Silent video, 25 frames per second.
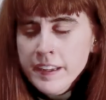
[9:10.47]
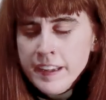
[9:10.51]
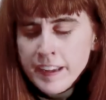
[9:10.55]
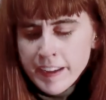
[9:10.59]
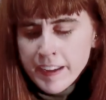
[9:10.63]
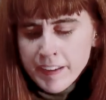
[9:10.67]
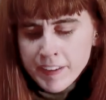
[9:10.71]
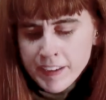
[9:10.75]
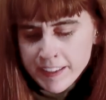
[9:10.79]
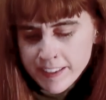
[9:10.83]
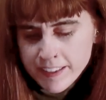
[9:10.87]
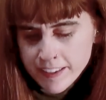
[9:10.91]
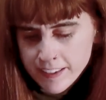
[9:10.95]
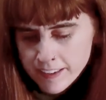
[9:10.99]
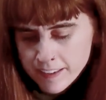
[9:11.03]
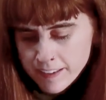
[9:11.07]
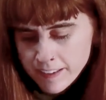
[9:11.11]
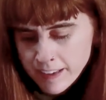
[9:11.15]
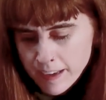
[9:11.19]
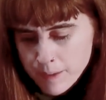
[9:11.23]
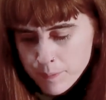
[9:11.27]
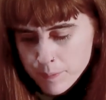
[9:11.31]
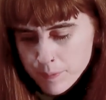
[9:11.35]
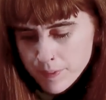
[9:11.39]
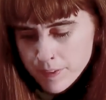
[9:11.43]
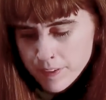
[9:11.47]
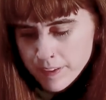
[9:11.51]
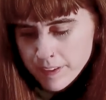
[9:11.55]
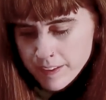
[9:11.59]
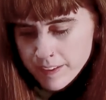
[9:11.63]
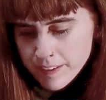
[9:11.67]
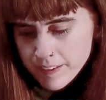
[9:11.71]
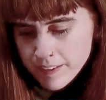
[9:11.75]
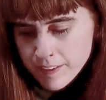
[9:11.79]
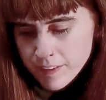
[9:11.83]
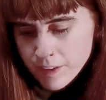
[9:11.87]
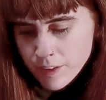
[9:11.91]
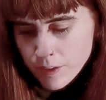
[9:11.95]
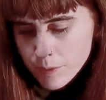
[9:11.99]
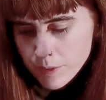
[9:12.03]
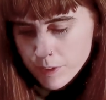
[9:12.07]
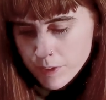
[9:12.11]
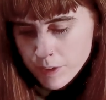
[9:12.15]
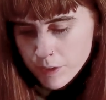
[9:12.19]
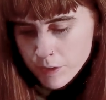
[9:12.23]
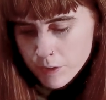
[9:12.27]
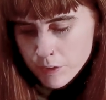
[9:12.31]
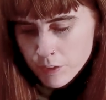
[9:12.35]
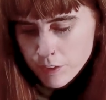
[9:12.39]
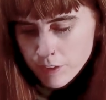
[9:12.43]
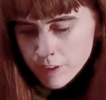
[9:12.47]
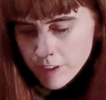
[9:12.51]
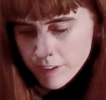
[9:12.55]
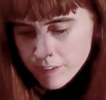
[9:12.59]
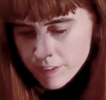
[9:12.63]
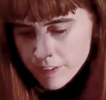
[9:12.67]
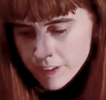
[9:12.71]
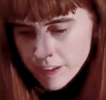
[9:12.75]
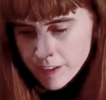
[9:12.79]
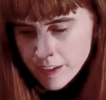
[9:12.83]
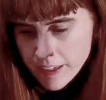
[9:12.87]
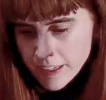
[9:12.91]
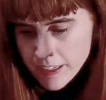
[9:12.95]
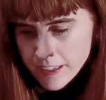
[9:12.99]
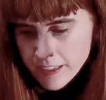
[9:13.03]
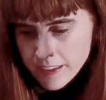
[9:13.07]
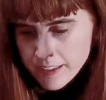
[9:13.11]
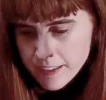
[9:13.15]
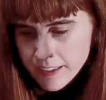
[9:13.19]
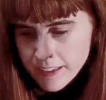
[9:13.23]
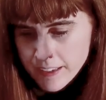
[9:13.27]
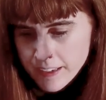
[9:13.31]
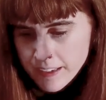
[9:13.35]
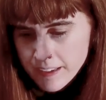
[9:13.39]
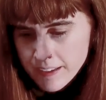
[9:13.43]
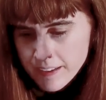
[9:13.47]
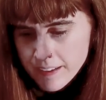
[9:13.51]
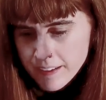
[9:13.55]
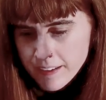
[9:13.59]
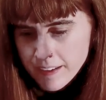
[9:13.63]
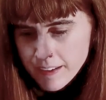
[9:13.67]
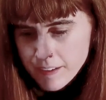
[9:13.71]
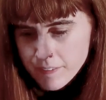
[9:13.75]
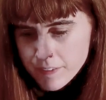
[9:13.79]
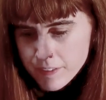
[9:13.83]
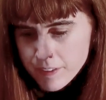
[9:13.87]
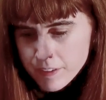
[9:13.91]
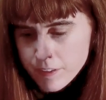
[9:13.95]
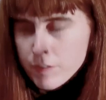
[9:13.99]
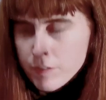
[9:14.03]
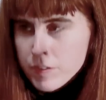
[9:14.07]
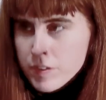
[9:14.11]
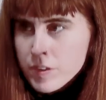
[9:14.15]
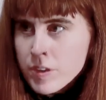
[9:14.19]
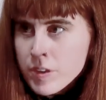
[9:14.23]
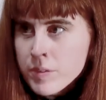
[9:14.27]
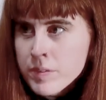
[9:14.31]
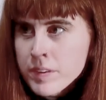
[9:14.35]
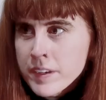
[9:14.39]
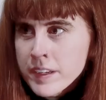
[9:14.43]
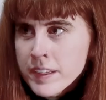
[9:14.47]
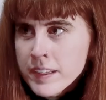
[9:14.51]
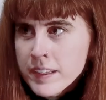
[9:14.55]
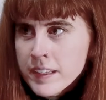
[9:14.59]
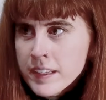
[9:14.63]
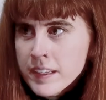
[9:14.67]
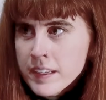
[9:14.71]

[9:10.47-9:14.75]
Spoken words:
Like anything that's happened, no one goes through life without anything having to overcome anything.